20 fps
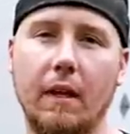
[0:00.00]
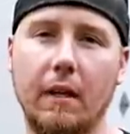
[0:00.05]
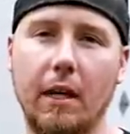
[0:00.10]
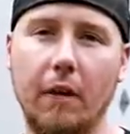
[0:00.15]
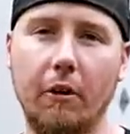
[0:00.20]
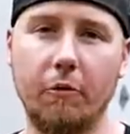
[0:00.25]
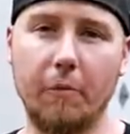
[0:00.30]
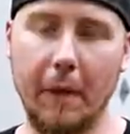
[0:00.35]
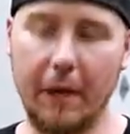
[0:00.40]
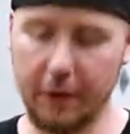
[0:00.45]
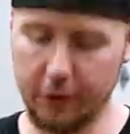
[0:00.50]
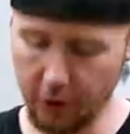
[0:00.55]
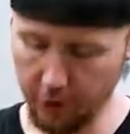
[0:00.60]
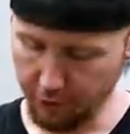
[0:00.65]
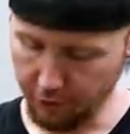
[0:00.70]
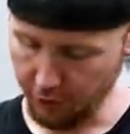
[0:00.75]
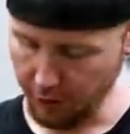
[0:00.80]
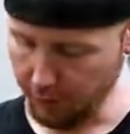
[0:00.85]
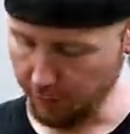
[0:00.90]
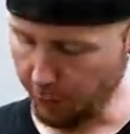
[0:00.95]
Now we've made it to the
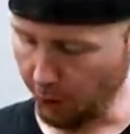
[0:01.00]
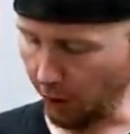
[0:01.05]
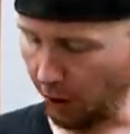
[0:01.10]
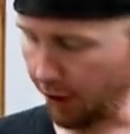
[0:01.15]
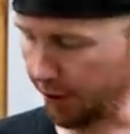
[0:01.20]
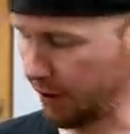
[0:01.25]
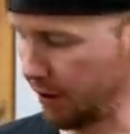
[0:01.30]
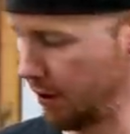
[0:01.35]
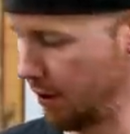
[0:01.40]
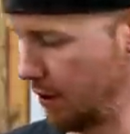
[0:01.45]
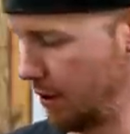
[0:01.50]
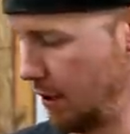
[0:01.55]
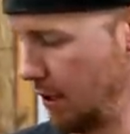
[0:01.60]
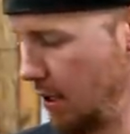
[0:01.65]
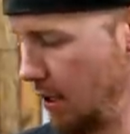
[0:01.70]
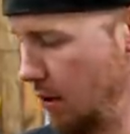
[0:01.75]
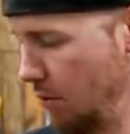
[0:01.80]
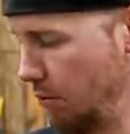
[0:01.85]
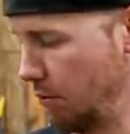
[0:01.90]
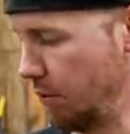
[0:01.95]
fun part.
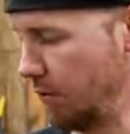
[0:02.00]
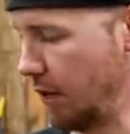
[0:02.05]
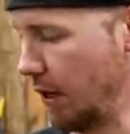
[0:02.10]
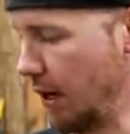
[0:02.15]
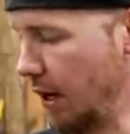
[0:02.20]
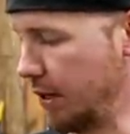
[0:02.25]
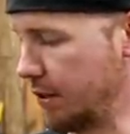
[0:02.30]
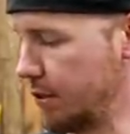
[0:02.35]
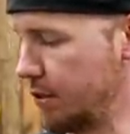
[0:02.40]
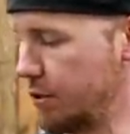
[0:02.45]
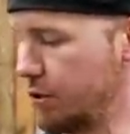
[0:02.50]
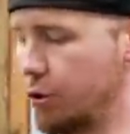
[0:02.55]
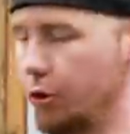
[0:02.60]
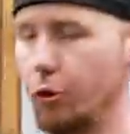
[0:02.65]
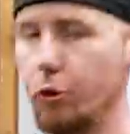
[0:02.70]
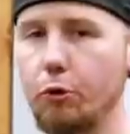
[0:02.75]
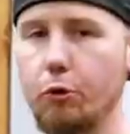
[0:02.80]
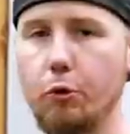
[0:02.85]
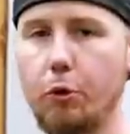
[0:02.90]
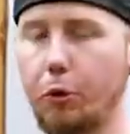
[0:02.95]
We've got
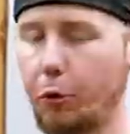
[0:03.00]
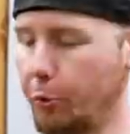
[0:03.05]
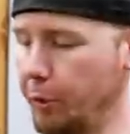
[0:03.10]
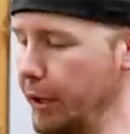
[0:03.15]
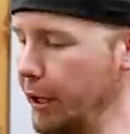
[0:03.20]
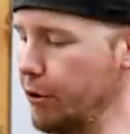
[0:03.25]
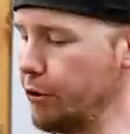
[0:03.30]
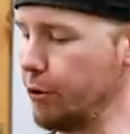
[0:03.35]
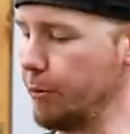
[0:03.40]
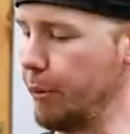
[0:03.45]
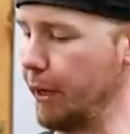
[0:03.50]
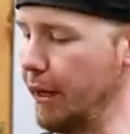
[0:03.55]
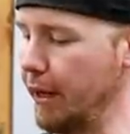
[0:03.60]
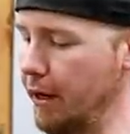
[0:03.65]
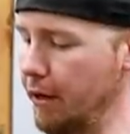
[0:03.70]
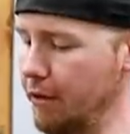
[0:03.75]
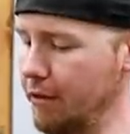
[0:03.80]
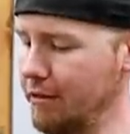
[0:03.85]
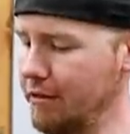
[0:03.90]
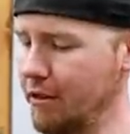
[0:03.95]
two
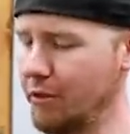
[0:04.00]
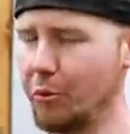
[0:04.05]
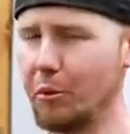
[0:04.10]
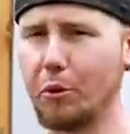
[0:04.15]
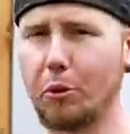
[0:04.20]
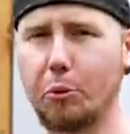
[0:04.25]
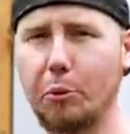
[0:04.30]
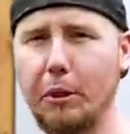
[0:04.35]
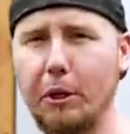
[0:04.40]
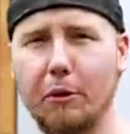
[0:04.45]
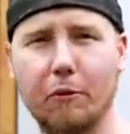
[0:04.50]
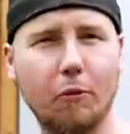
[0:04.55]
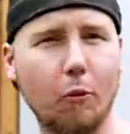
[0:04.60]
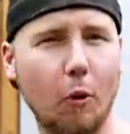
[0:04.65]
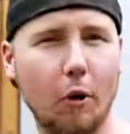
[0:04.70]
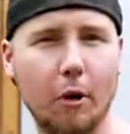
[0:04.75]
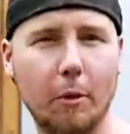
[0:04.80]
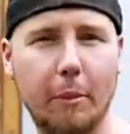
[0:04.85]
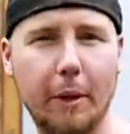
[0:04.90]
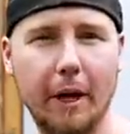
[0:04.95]
300-pound, three or
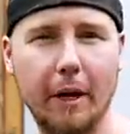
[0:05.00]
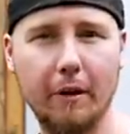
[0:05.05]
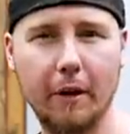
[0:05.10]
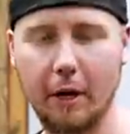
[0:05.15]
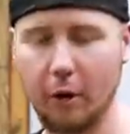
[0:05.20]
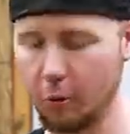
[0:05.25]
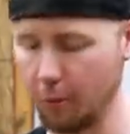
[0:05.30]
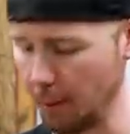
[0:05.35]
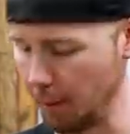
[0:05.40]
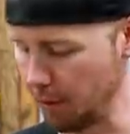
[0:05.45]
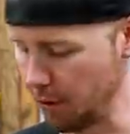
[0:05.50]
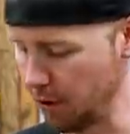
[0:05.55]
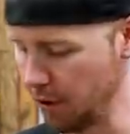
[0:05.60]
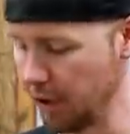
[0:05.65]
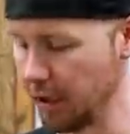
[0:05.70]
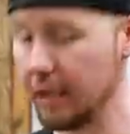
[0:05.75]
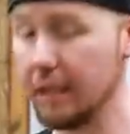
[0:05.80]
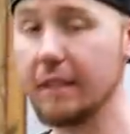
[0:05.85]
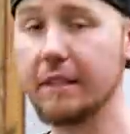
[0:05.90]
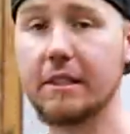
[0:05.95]
400-pound, I don't remember,
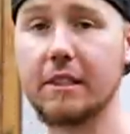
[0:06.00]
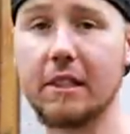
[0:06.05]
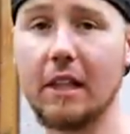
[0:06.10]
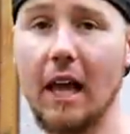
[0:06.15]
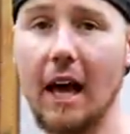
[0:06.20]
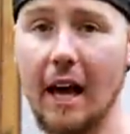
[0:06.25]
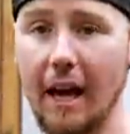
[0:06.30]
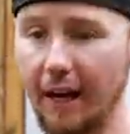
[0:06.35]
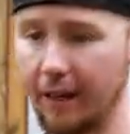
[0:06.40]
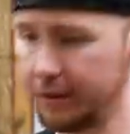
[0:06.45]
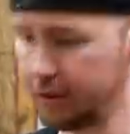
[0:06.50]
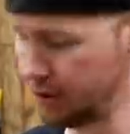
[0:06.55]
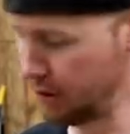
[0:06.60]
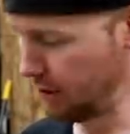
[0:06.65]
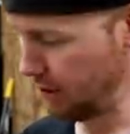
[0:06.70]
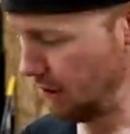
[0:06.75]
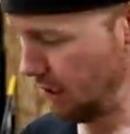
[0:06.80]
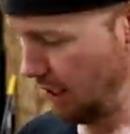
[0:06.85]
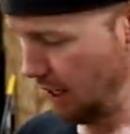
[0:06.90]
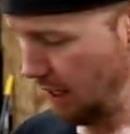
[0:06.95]

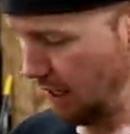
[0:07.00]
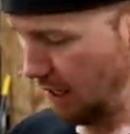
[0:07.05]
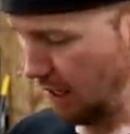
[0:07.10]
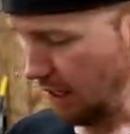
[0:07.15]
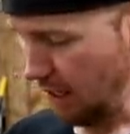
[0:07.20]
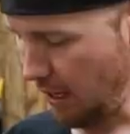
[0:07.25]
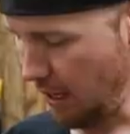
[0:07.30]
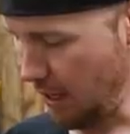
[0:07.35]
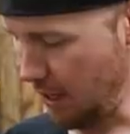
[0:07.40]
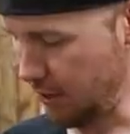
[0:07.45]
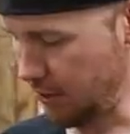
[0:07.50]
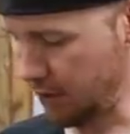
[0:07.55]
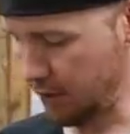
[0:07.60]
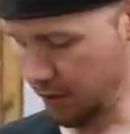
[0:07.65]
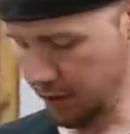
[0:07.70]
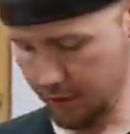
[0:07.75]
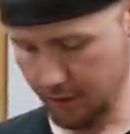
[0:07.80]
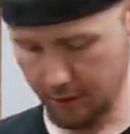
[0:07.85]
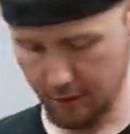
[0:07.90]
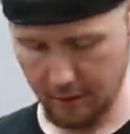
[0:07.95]
slides, and
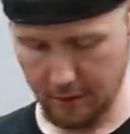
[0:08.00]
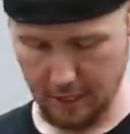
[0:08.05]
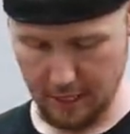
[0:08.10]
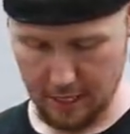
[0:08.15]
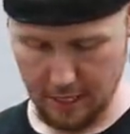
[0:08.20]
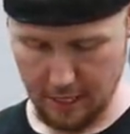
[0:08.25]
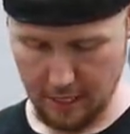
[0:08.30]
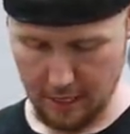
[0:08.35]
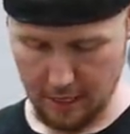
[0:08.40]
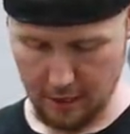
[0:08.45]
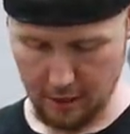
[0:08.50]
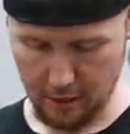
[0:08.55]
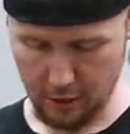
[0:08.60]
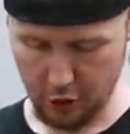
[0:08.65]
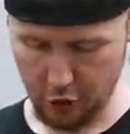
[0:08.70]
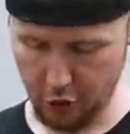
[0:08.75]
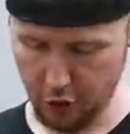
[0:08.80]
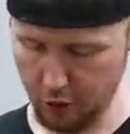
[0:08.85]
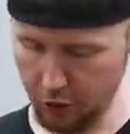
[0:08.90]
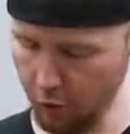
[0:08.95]
they
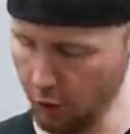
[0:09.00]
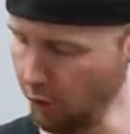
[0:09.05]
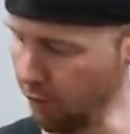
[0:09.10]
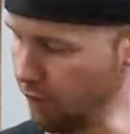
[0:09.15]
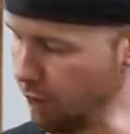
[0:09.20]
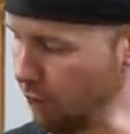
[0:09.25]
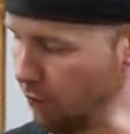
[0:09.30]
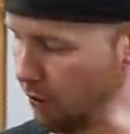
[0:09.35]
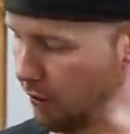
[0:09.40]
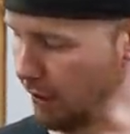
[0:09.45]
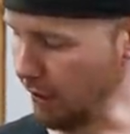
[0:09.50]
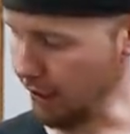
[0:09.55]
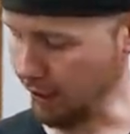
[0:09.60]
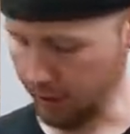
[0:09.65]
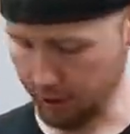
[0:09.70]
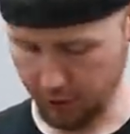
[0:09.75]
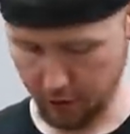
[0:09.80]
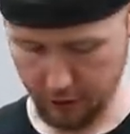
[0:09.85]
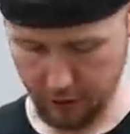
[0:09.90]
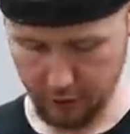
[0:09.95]
should go full
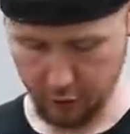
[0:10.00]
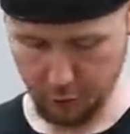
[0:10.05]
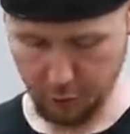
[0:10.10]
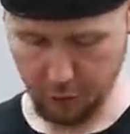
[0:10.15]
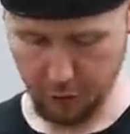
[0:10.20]
length. These are